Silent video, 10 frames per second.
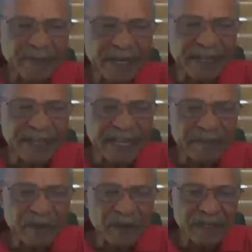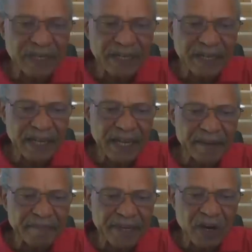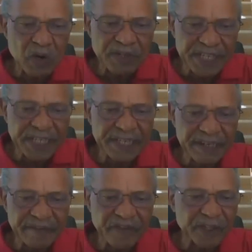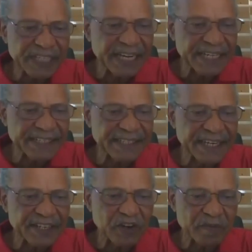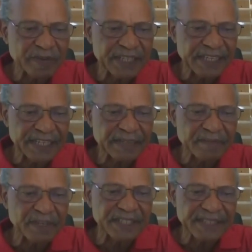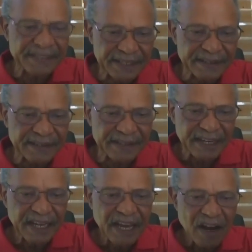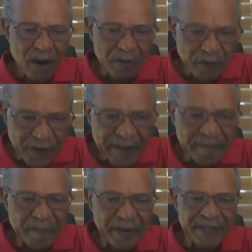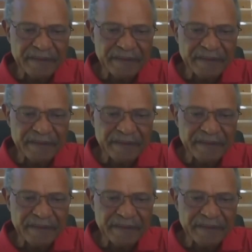by the MO, MBOD for second stage compensatable disease, confirmed by